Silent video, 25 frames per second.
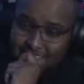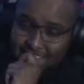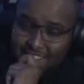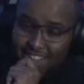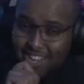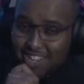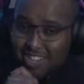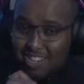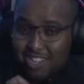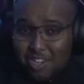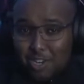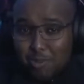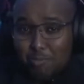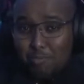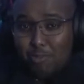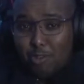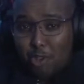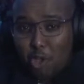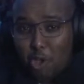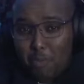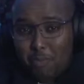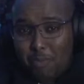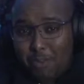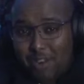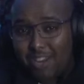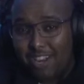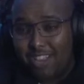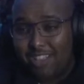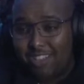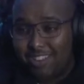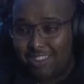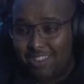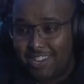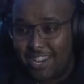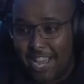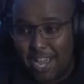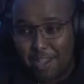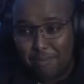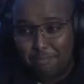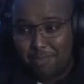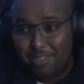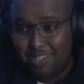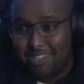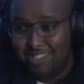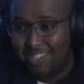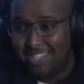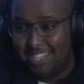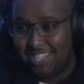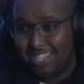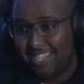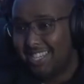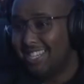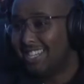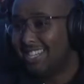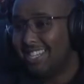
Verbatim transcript: Are you gonna blow up another damn building?